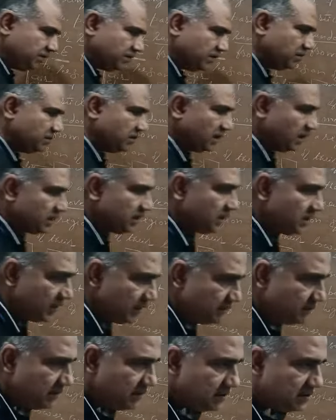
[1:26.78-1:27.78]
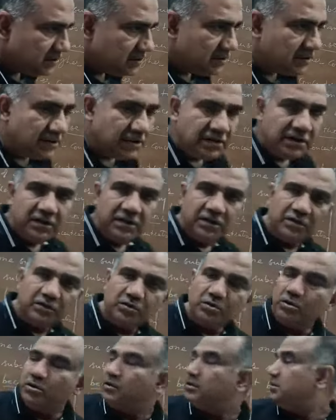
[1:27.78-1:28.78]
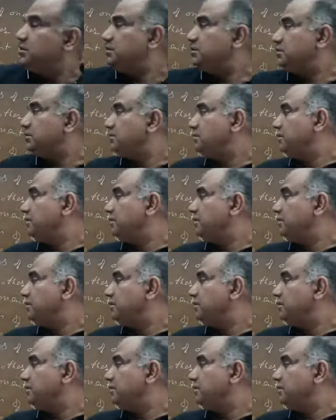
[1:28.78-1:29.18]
from other definitions. Though it is